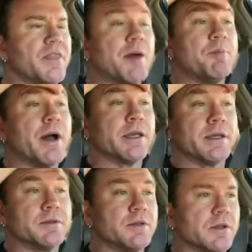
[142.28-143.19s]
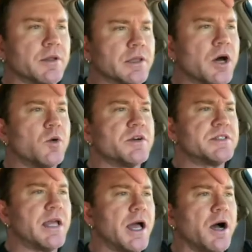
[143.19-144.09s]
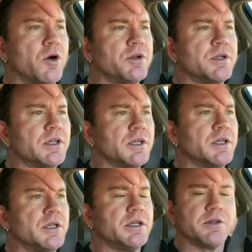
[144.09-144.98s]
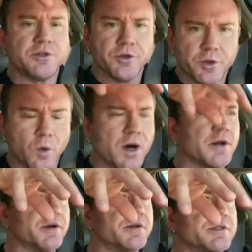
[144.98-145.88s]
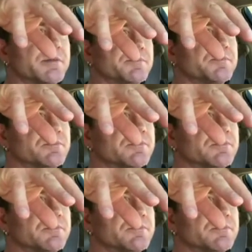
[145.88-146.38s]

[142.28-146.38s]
And that bucket lowers down into the waters,